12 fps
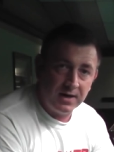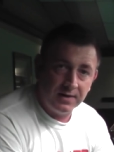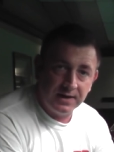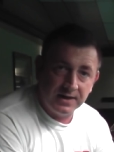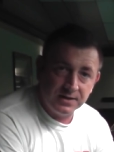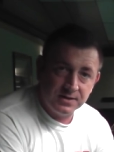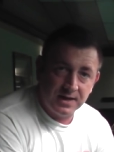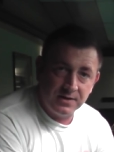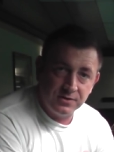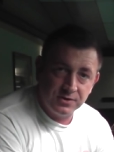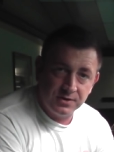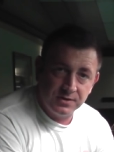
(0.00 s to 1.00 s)
and the
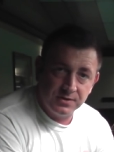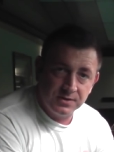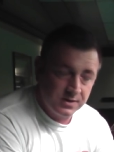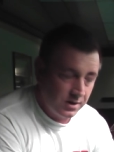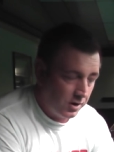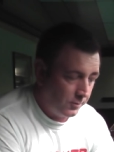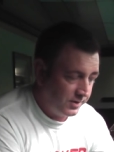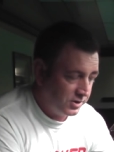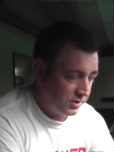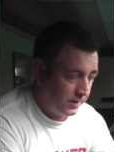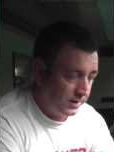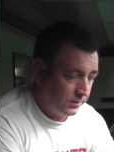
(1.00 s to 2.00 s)
extensions. I'll be
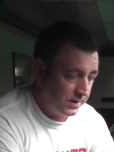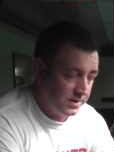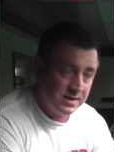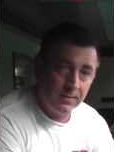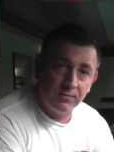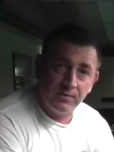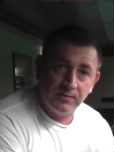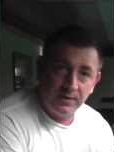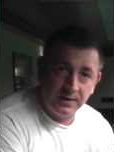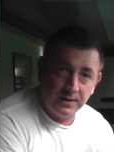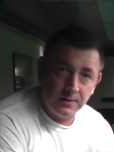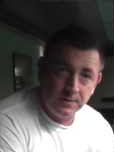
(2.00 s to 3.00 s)
showing you in a separate
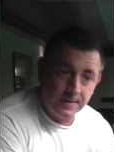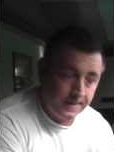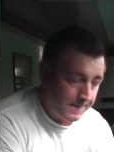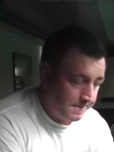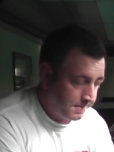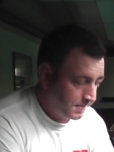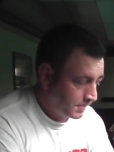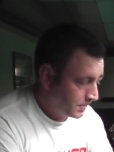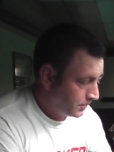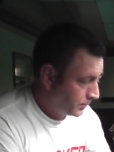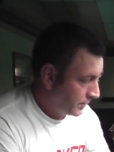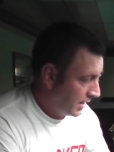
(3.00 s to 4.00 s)
video.
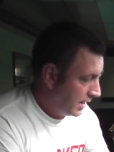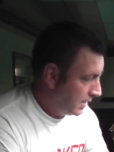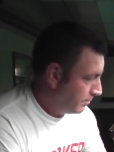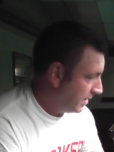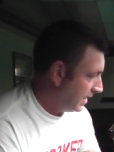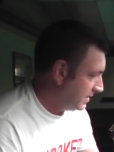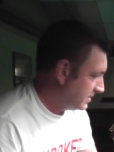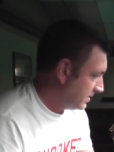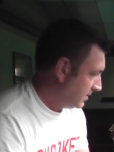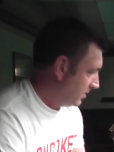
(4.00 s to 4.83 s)
But